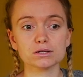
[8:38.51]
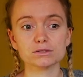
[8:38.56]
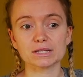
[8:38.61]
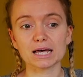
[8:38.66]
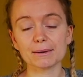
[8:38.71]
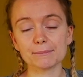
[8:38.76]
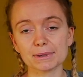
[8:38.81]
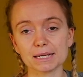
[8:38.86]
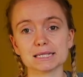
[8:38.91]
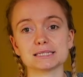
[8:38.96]

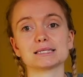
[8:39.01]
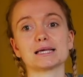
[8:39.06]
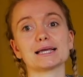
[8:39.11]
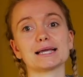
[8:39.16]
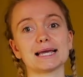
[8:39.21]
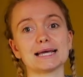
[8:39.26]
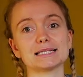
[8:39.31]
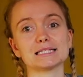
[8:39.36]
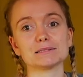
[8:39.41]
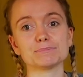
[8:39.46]
That means I
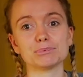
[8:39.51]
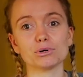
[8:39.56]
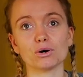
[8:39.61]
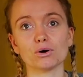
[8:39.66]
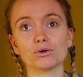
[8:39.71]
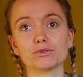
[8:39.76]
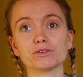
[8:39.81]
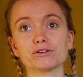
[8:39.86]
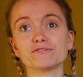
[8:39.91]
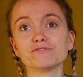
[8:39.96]
get to put
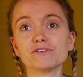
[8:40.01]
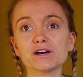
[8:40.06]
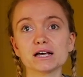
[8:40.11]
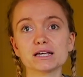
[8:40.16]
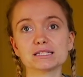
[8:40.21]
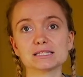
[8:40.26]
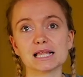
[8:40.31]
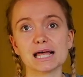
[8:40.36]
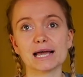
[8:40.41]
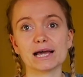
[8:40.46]
on the
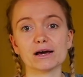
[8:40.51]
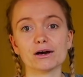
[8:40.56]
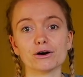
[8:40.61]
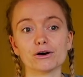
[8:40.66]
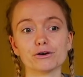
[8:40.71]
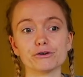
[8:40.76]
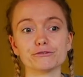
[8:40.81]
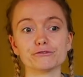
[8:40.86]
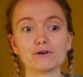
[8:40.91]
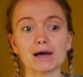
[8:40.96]
first layer
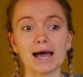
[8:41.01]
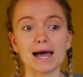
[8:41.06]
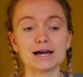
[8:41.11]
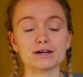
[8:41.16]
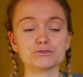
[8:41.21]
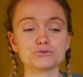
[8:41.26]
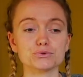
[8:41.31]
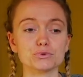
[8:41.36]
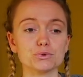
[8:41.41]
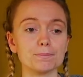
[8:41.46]
of
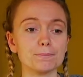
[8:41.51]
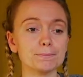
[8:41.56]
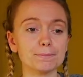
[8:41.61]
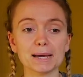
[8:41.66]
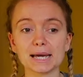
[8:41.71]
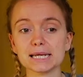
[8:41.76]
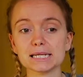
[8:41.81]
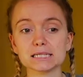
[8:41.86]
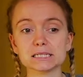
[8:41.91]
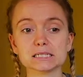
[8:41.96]
actual
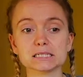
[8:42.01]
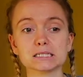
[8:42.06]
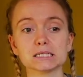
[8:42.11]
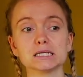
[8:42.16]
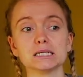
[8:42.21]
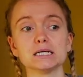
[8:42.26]
paint.